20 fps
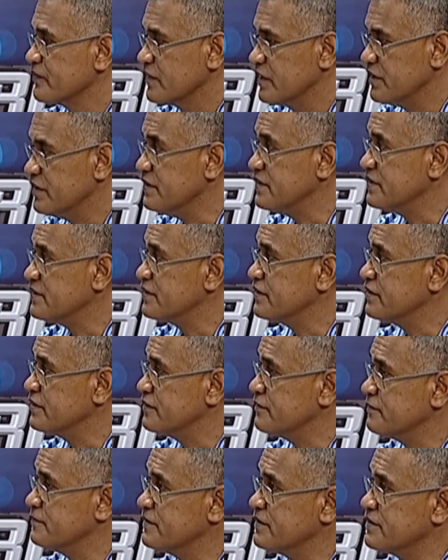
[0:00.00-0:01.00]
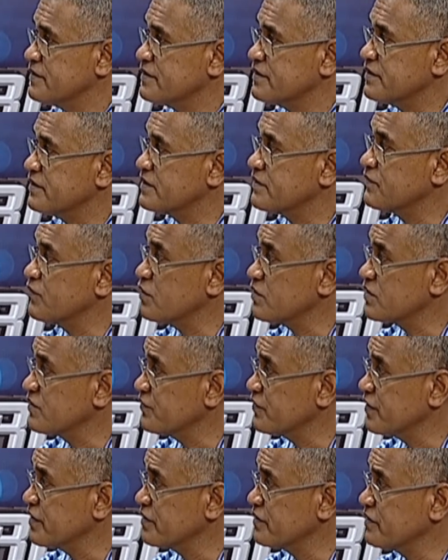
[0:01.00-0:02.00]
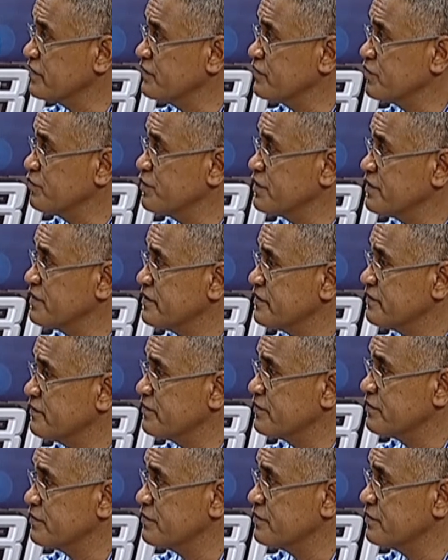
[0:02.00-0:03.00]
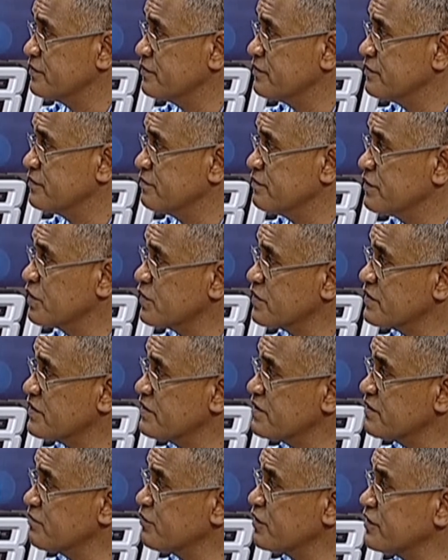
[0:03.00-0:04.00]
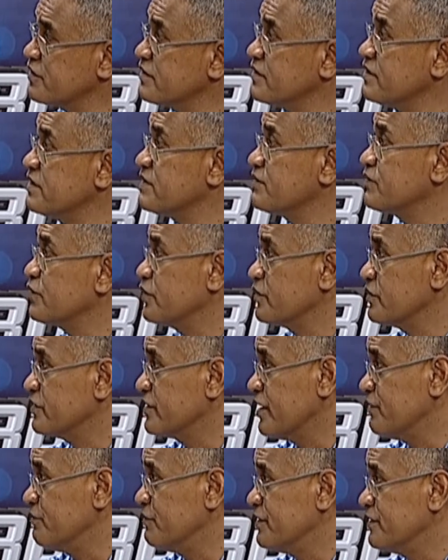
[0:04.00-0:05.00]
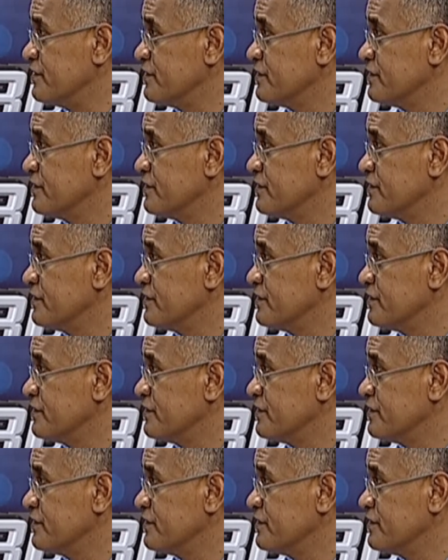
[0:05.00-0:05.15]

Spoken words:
It is. It's falsifying information because this money is for your retirement.